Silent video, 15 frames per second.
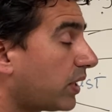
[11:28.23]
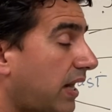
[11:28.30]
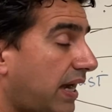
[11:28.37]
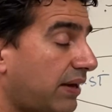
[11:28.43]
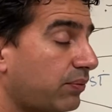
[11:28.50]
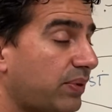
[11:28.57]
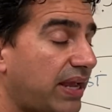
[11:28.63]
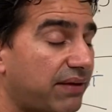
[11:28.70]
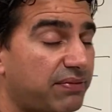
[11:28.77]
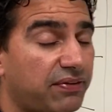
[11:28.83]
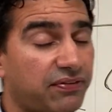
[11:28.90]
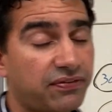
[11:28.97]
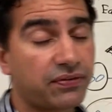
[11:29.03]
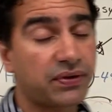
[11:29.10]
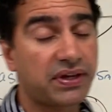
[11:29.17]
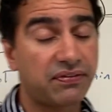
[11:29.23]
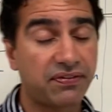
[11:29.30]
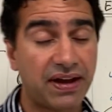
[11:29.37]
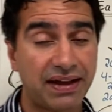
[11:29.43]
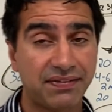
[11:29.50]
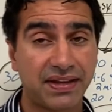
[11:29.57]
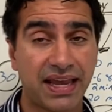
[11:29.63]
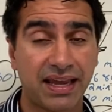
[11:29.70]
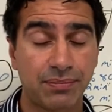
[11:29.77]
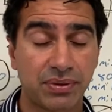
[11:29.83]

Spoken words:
We have a free 5K